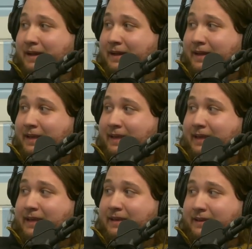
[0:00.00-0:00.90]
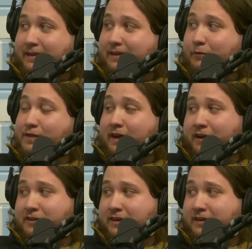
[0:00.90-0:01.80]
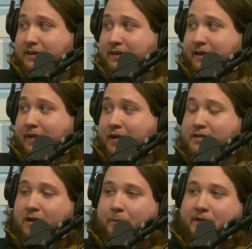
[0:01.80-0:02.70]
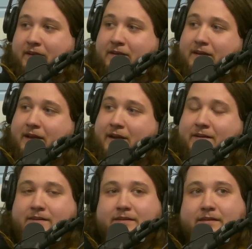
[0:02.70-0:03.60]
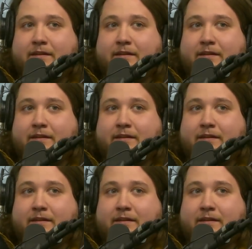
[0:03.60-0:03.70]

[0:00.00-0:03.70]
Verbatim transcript: He was a hunter he liked sculpting and